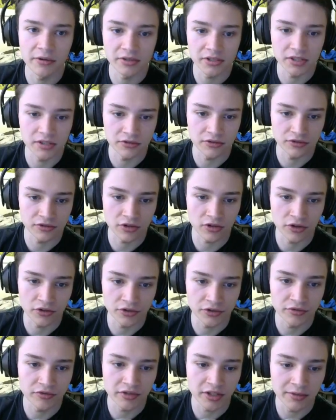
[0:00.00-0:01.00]
with Scissors are
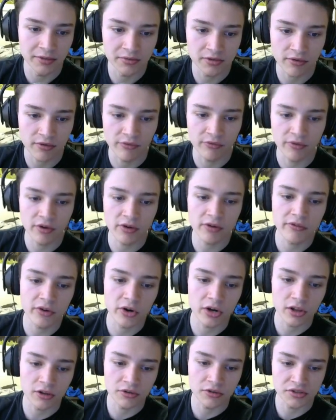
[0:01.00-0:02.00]
two teams
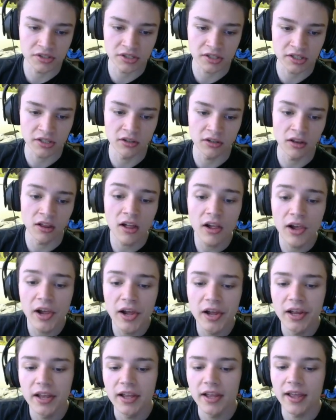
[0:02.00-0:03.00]
very close in skill,
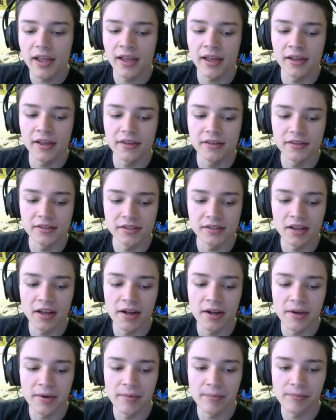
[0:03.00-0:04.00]
and
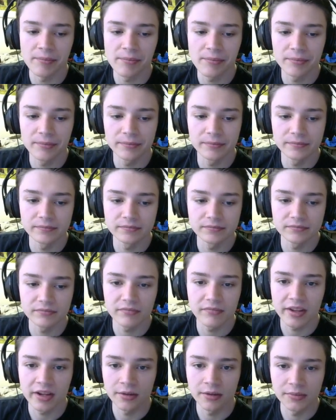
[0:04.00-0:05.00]

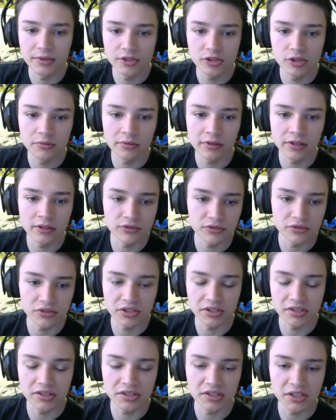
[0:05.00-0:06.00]
it'll be super
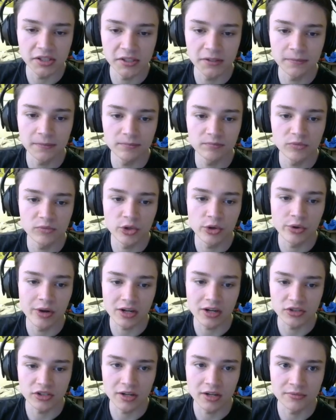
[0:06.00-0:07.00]
interesting to see who
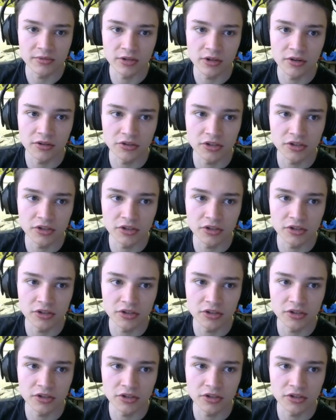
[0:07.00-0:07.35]
actually comes out on